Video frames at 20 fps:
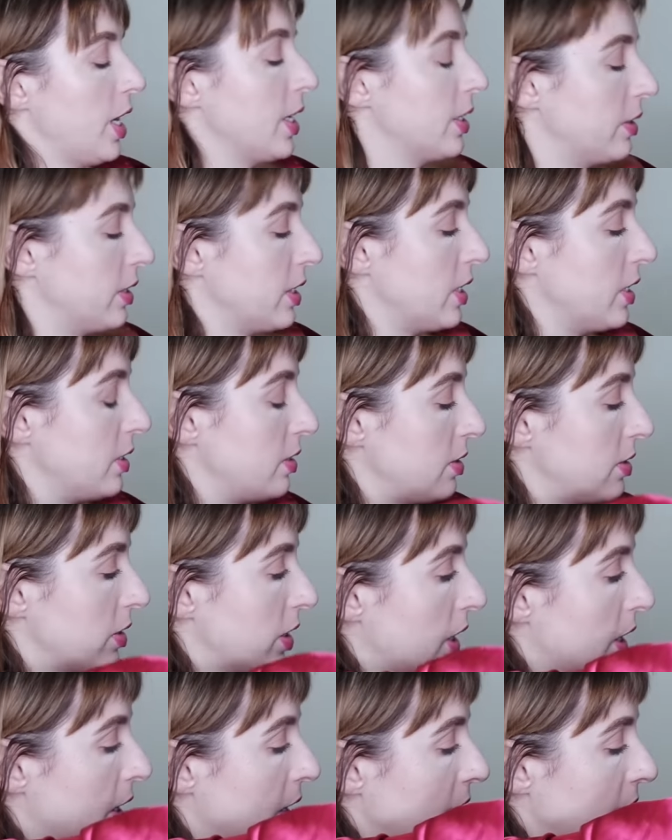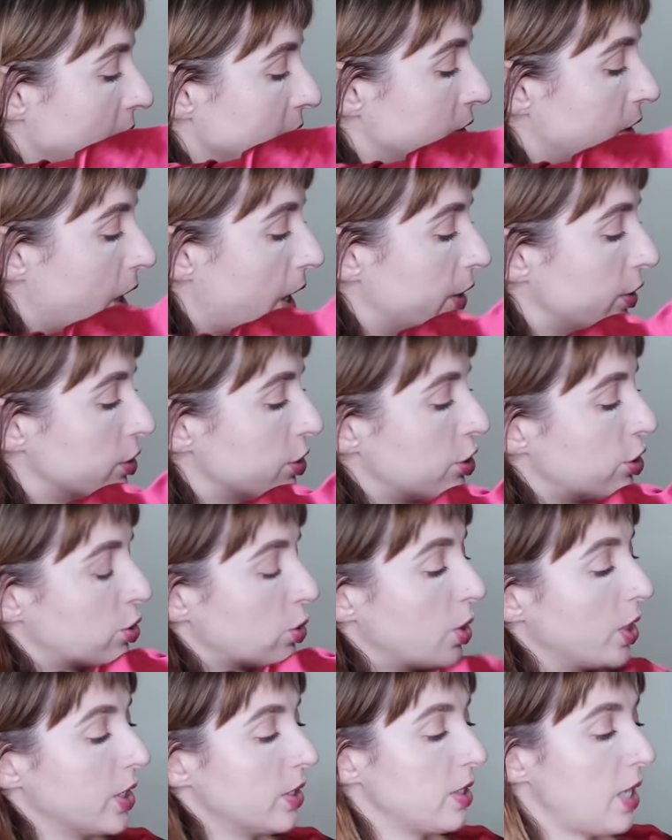like these. The other
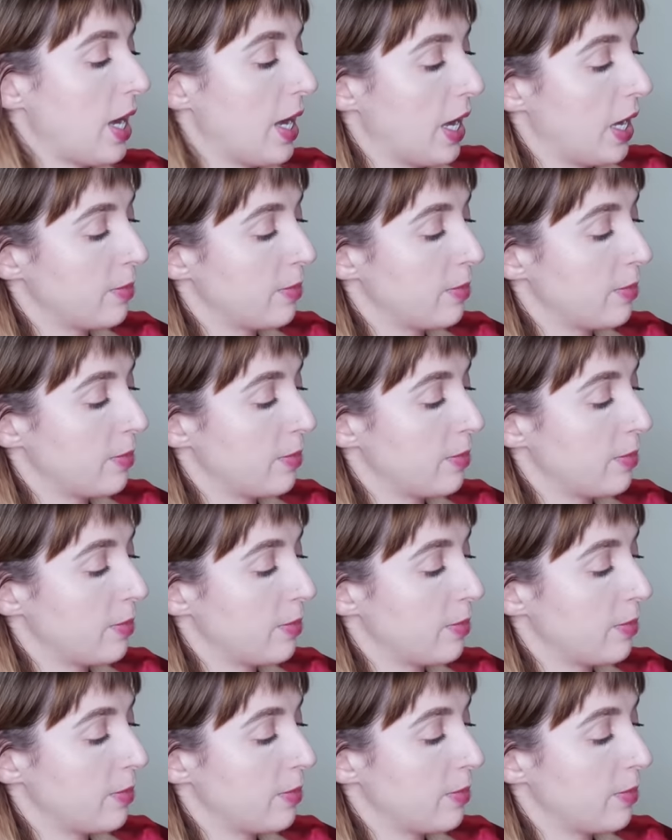shorts I